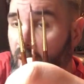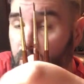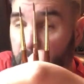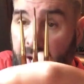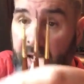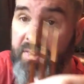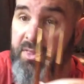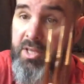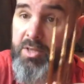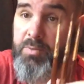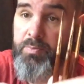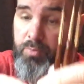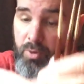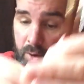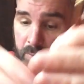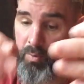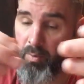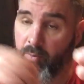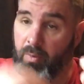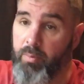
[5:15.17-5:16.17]
we had this
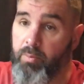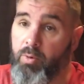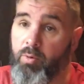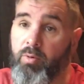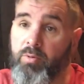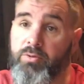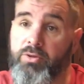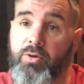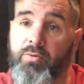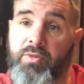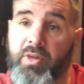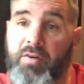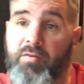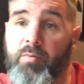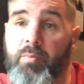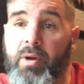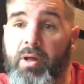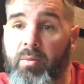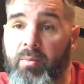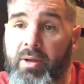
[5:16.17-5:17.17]
problem when we were doing the
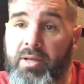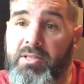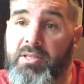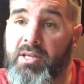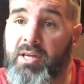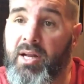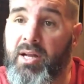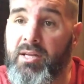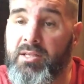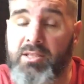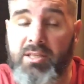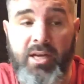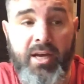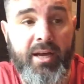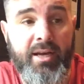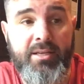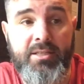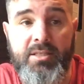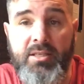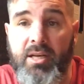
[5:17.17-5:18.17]
Heavy Metal Masterclass,
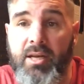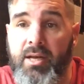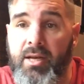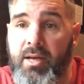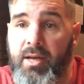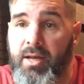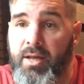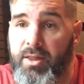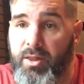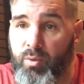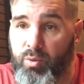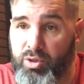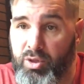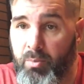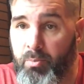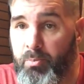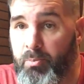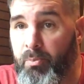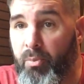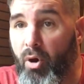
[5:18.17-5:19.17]
guys. There was
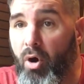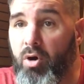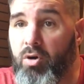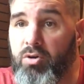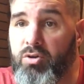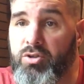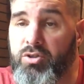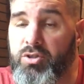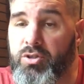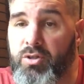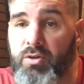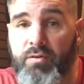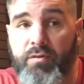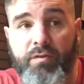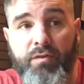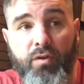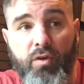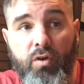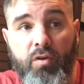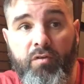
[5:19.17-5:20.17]
a box
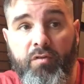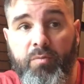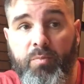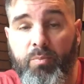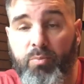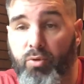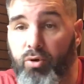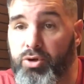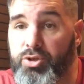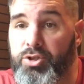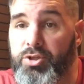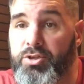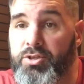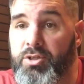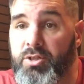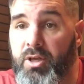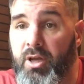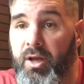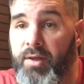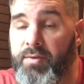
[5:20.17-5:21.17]
full of
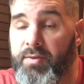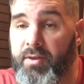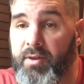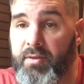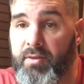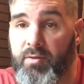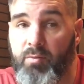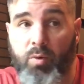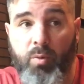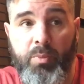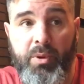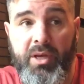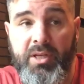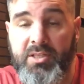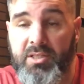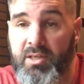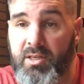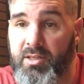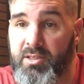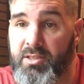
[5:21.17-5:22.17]
brushes, and they were
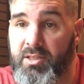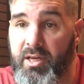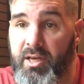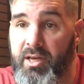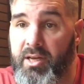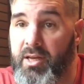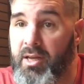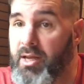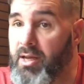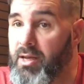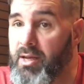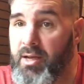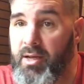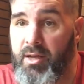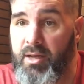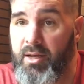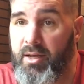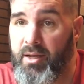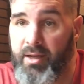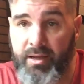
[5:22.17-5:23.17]
basically saying,
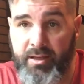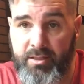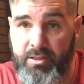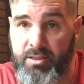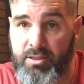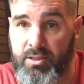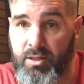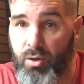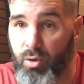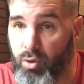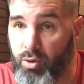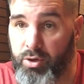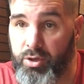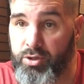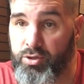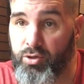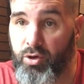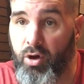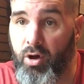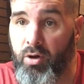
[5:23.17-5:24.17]
it's luck of the
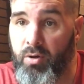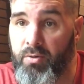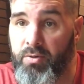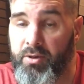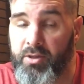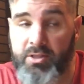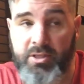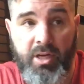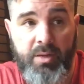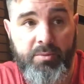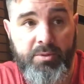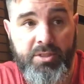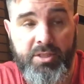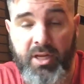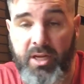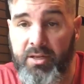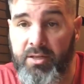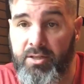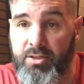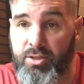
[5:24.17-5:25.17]
draw, the type of
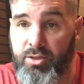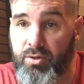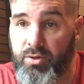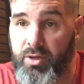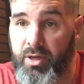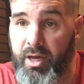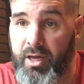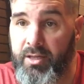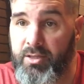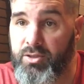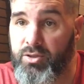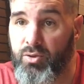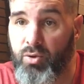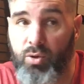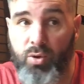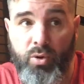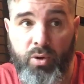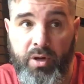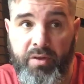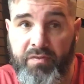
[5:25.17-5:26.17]
standard you're going to get.
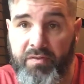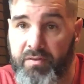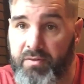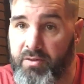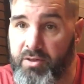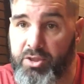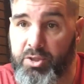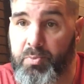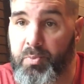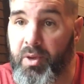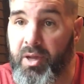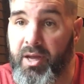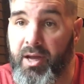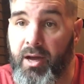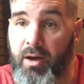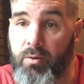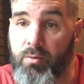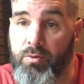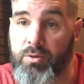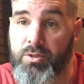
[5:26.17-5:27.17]
So if they splay
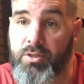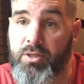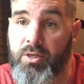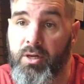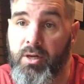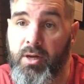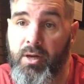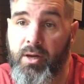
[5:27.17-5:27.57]
out,